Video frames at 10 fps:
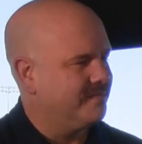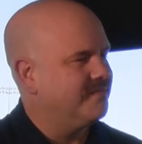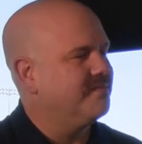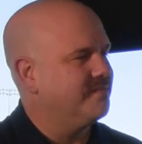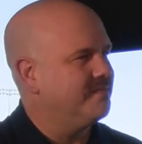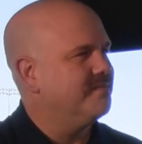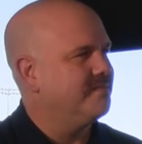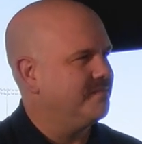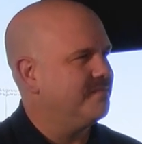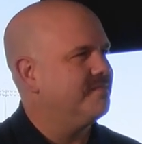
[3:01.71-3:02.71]

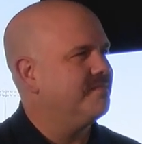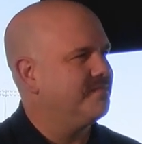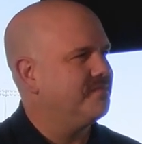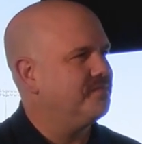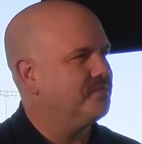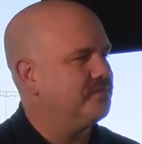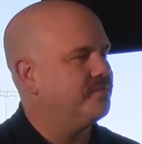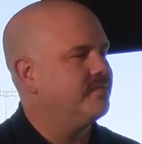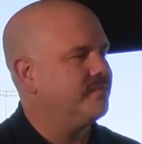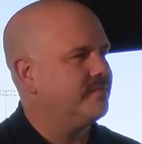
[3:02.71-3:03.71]

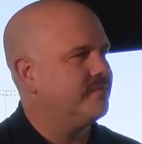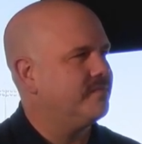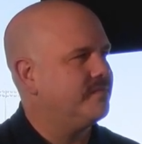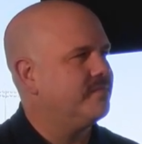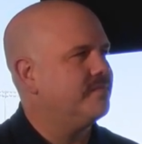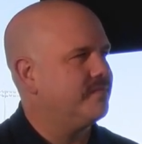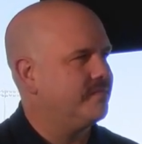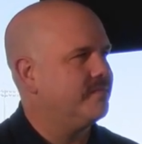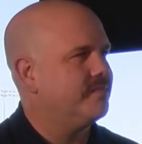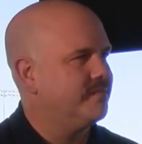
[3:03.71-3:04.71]

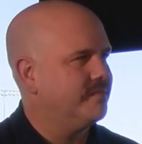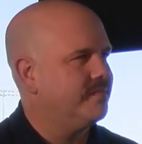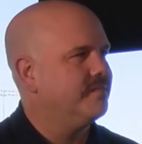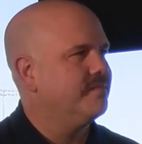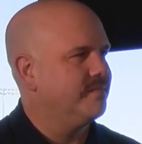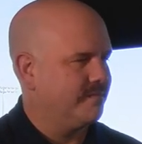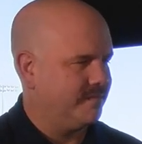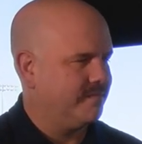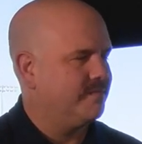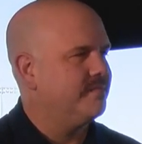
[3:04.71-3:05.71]

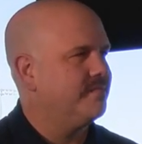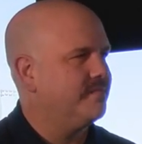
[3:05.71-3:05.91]
(not speaking)